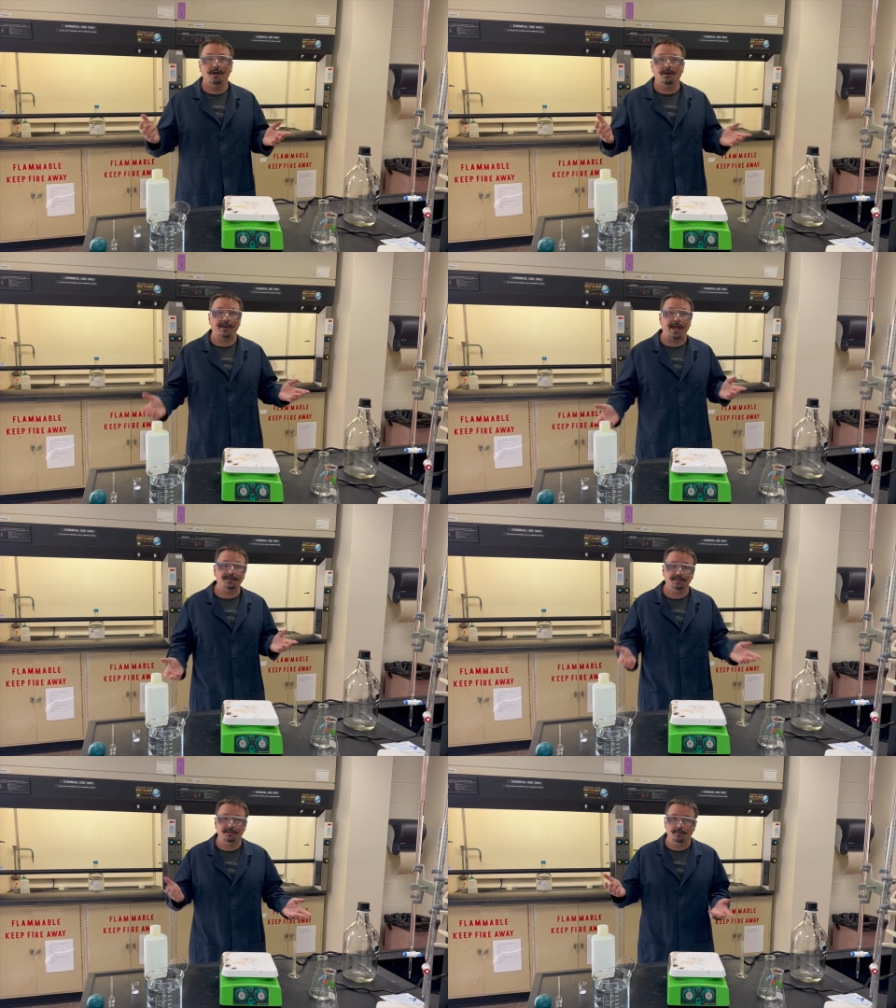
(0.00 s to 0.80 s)
of an
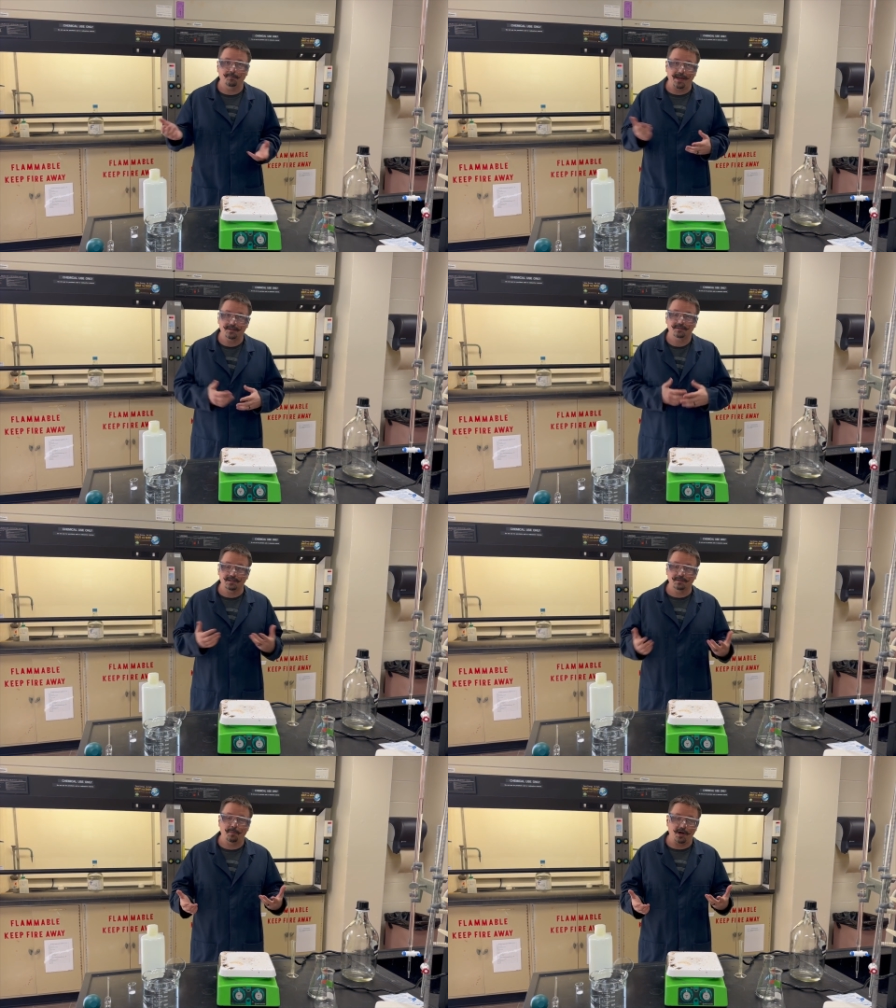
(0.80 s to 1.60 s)
acid and a base
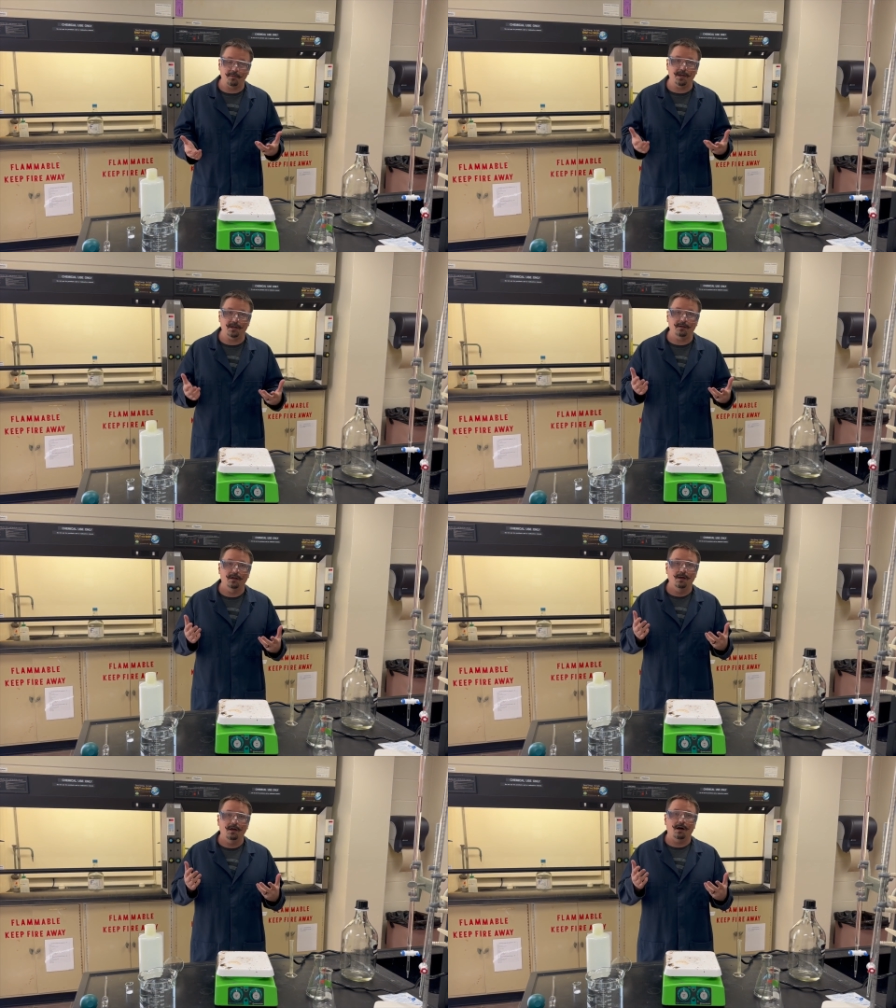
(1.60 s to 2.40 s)
experiment.
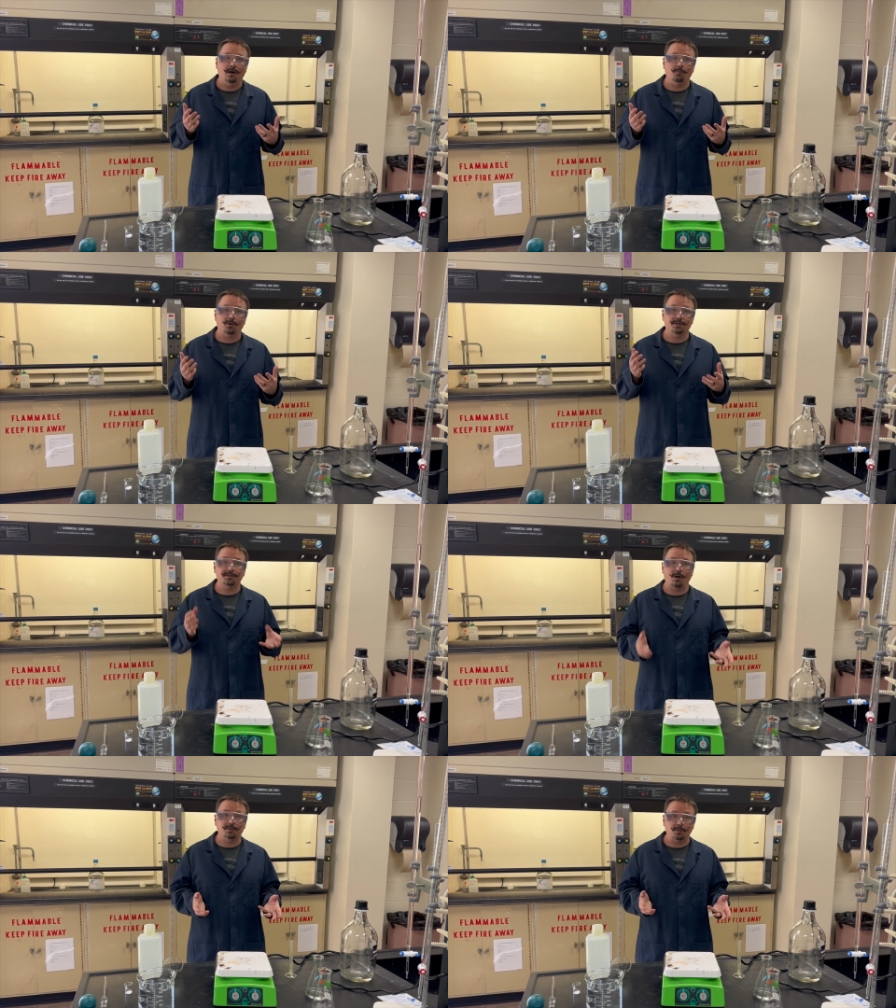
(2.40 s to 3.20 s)
Um, we're gonna
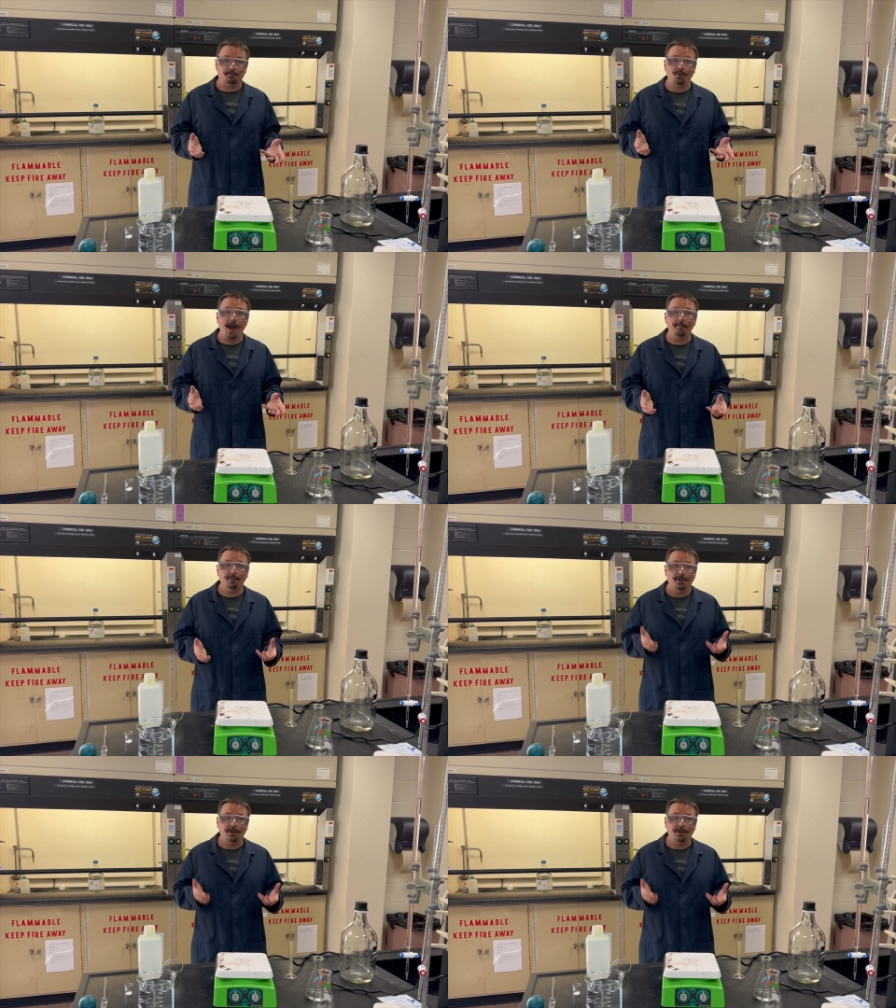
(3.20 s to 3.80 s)
start with the prep,